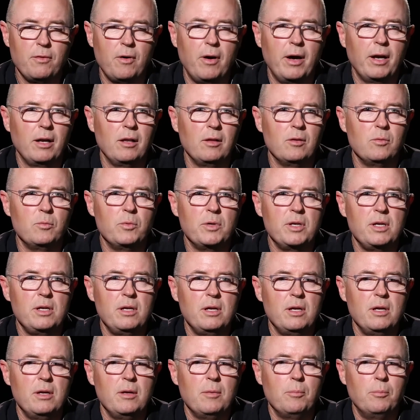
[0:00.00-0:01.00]
vital that
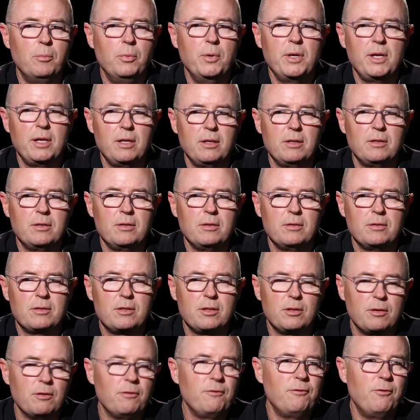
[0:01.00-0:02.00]
we bring
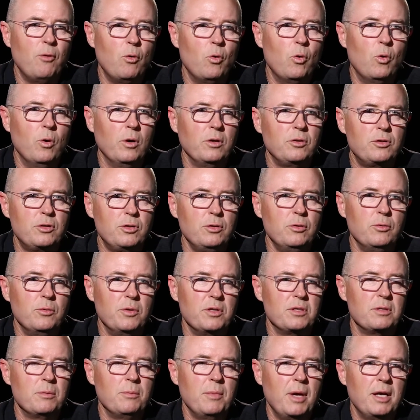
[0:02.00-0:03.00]
to the fore
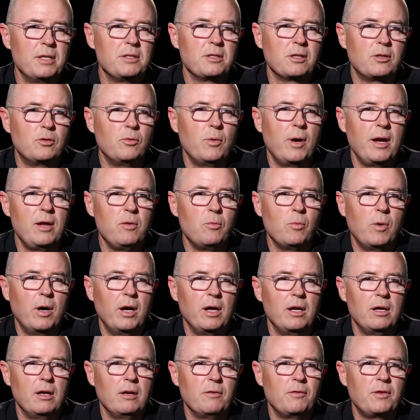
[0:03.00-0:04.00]
tourism as a great
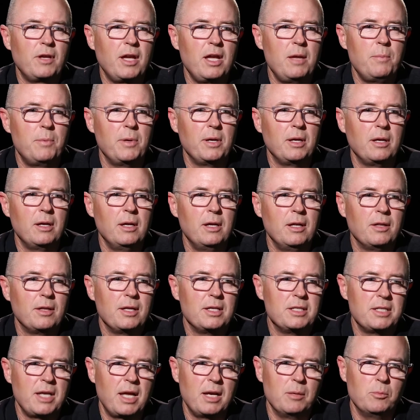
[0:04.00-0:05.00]
way of keeping
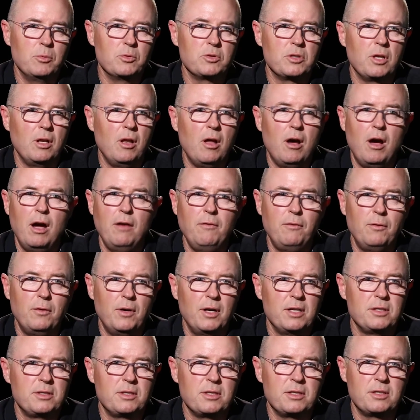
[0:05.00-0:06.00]
these animals alive for
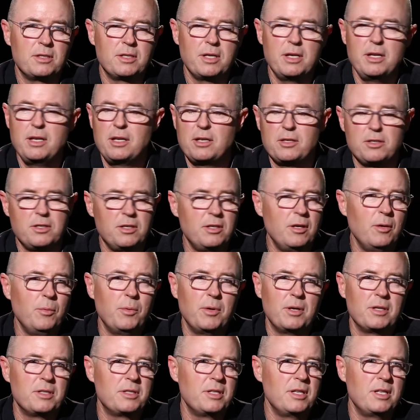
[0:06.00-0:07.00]
us to see, because you don't
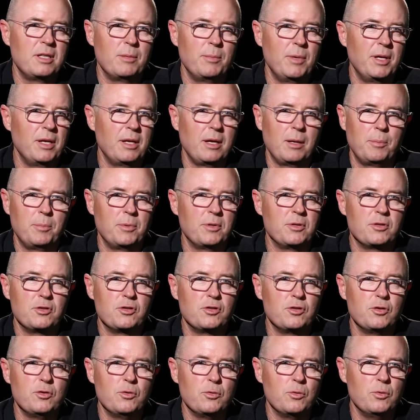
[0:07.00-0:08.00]
want to see them end up in a
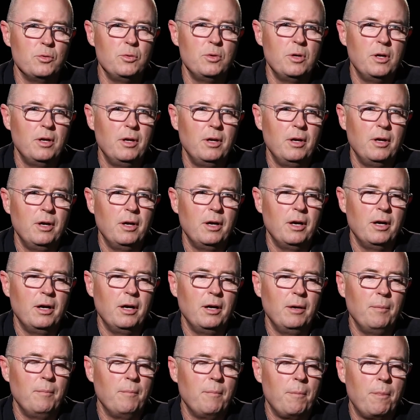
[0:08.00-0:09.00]
zoo.
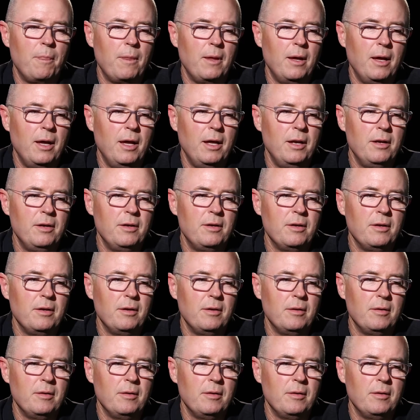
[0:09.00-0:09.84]
And